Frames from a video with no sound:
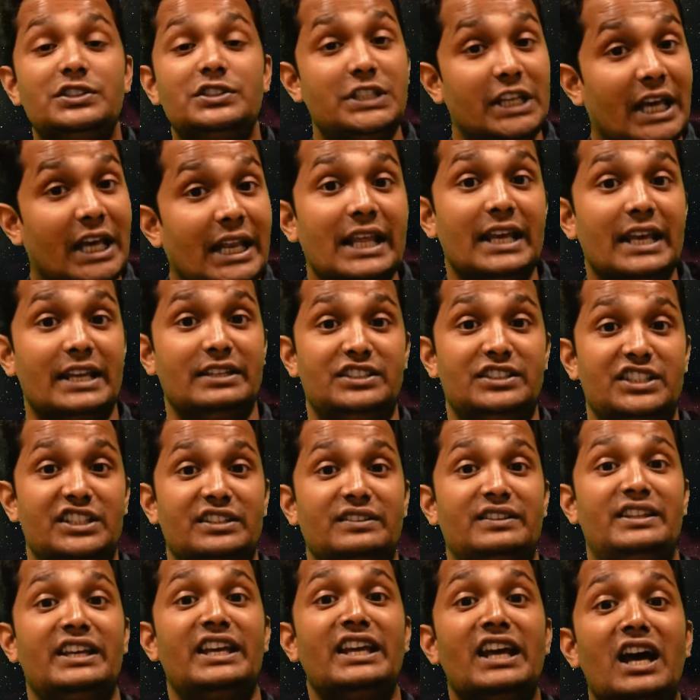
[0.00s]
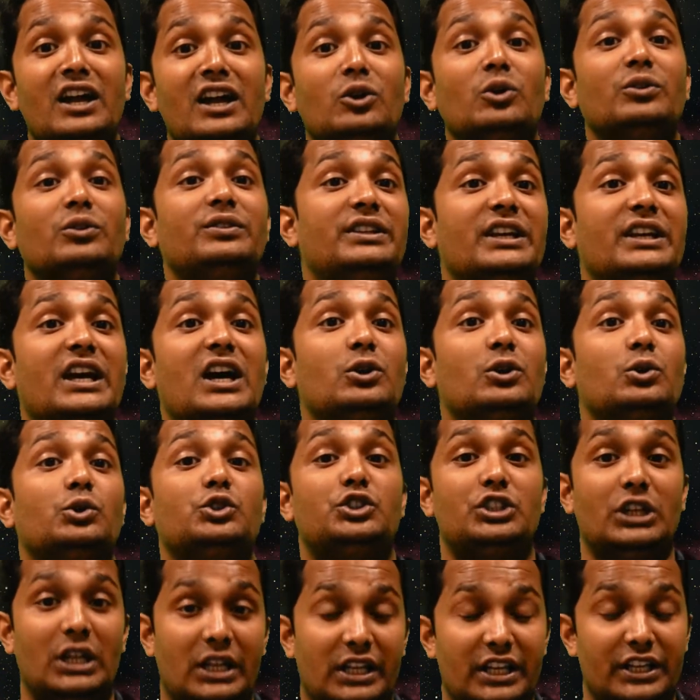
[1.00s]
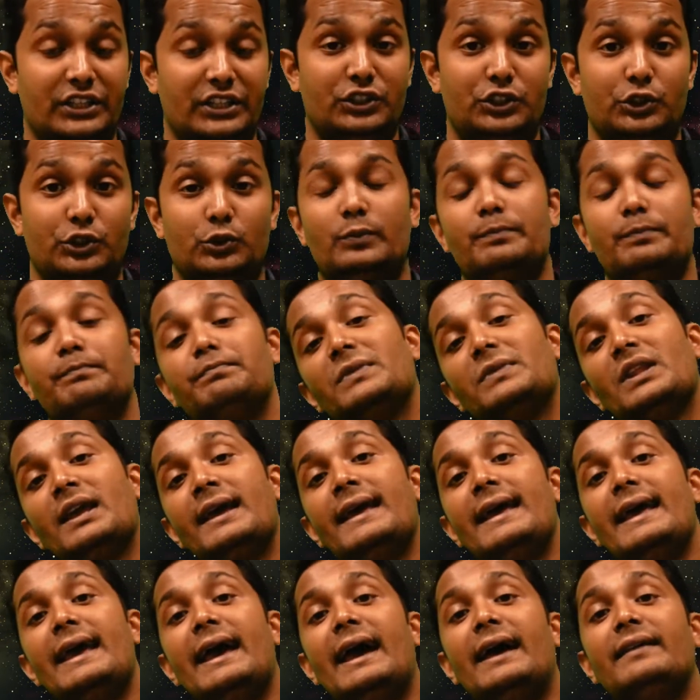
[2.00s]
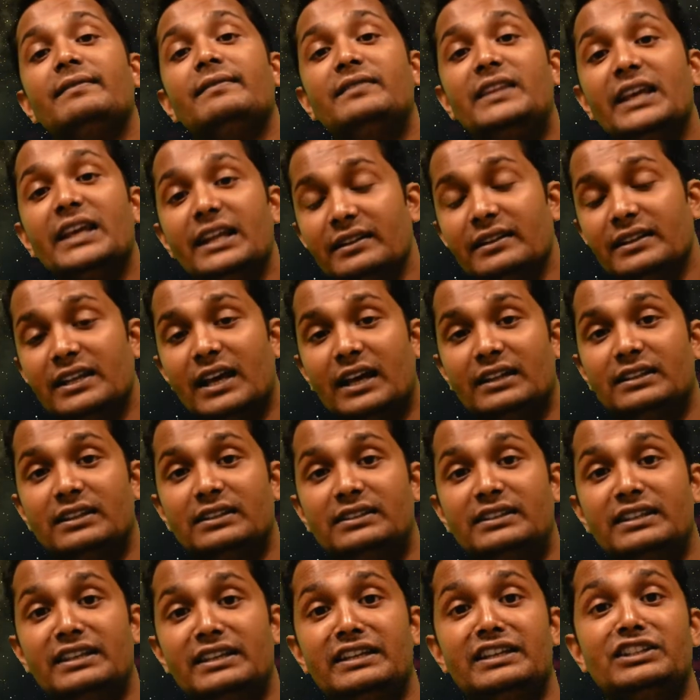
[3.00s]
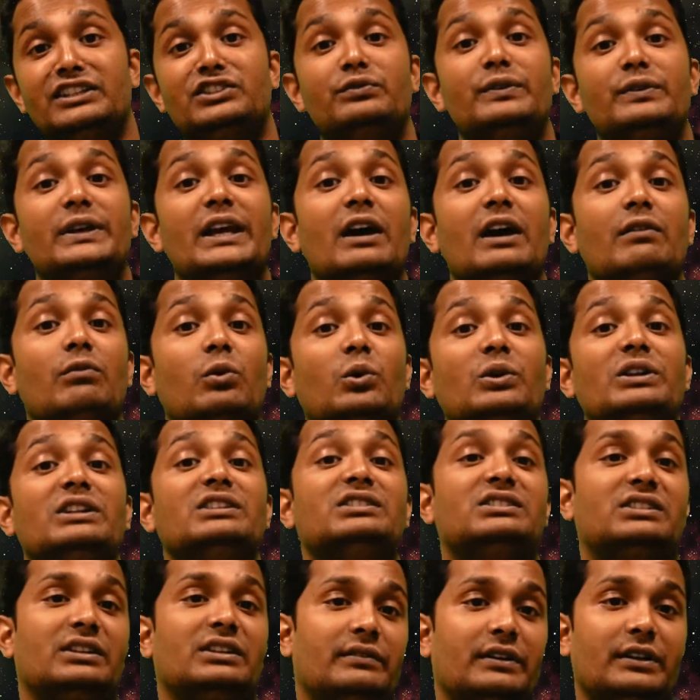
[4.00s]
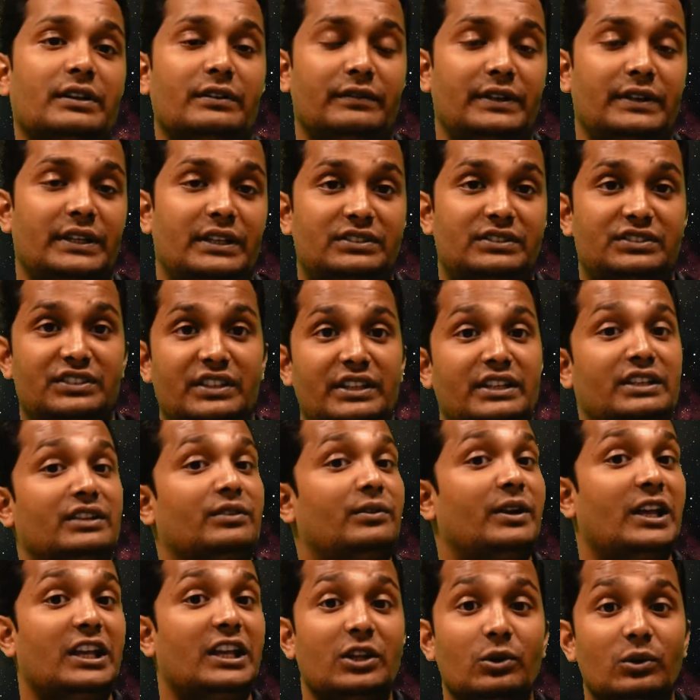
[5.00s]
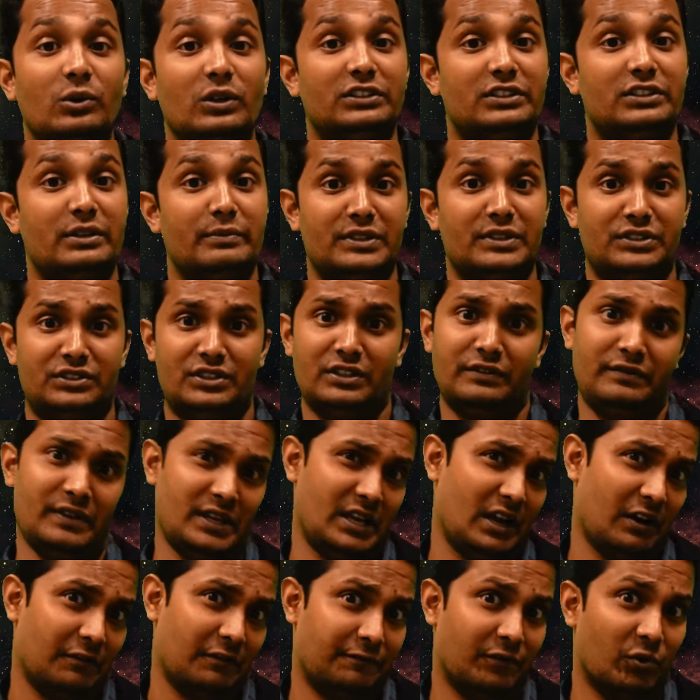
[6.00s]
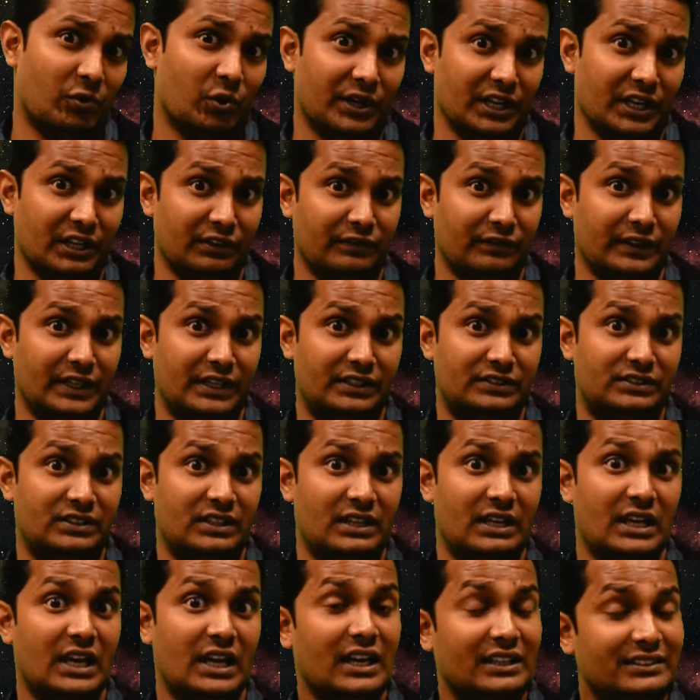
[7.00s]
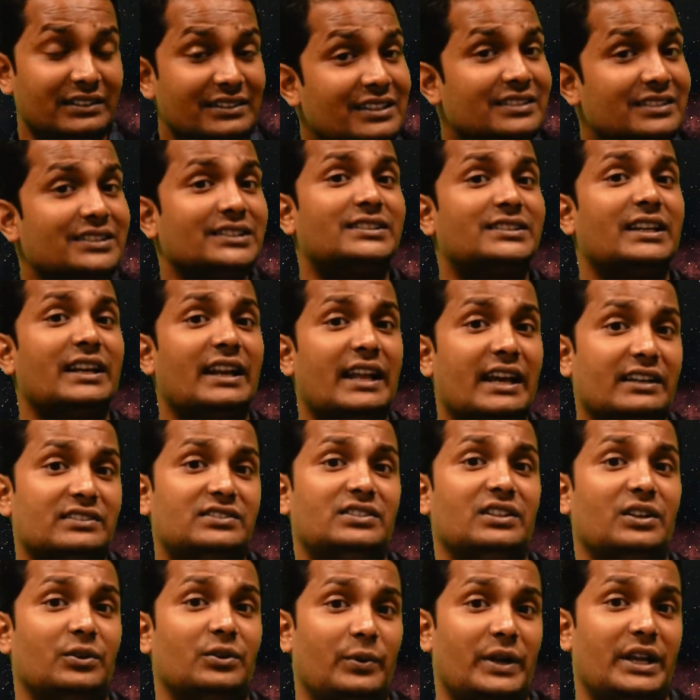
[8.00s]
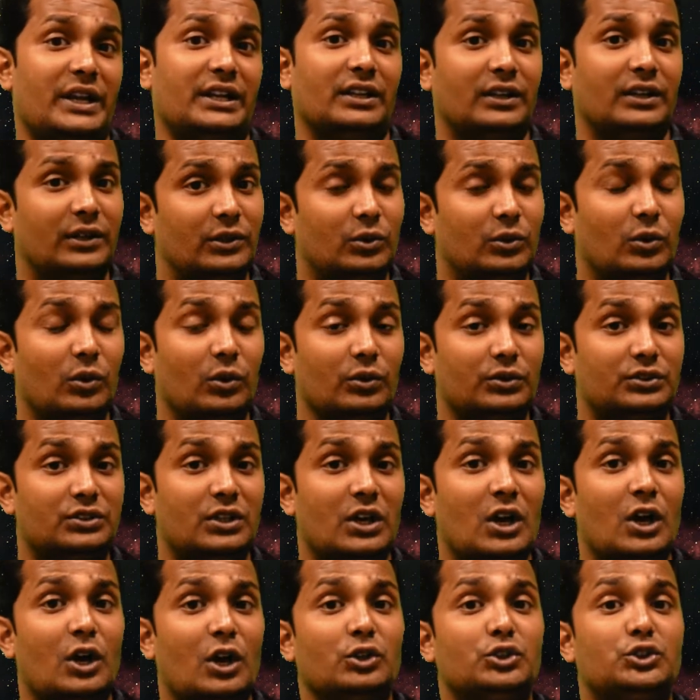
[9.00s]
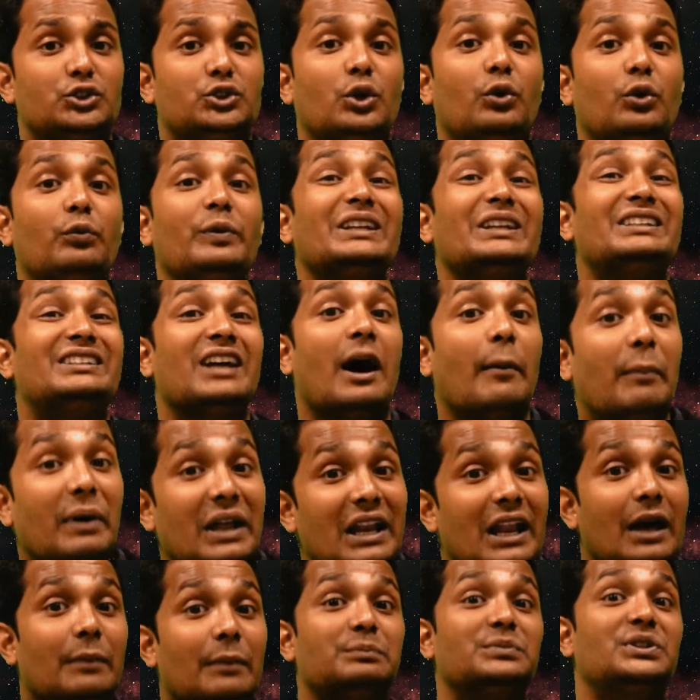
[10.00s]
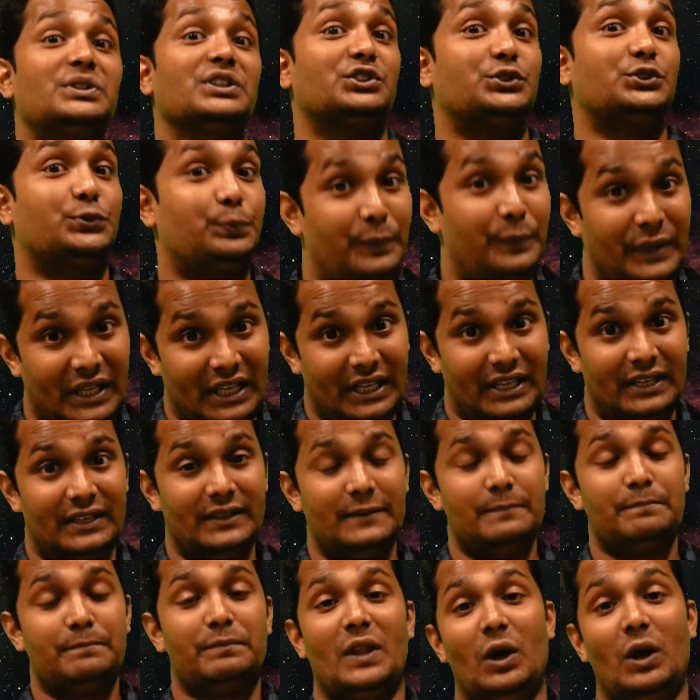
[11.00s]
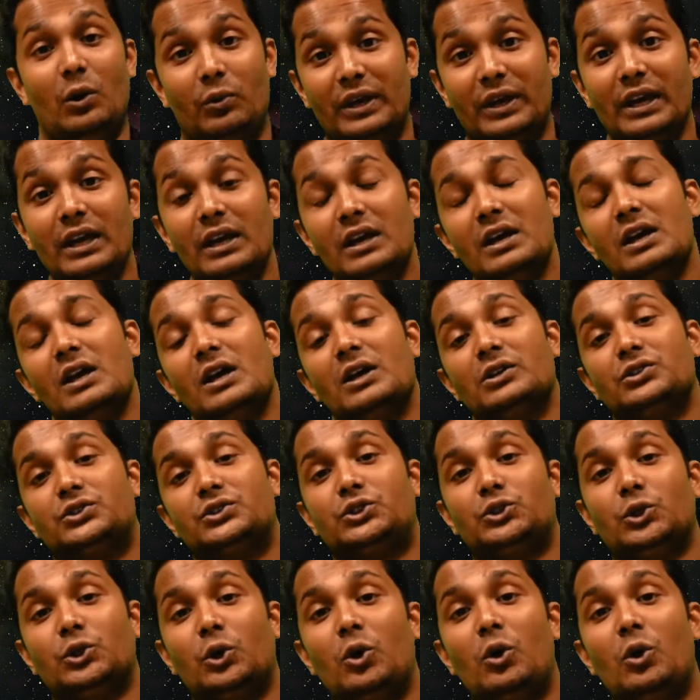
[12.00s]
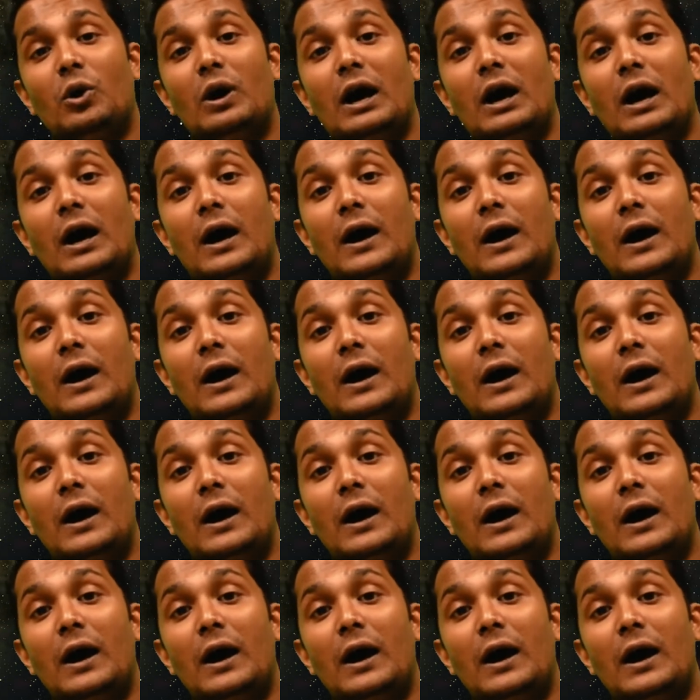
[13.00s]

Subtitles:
challenging. They are not there to challenge you. And then the other thing is we have only 7 weeks. In a regular semester we have 14 weeks. This is an accelerated course, so we double up the speed. Okay, so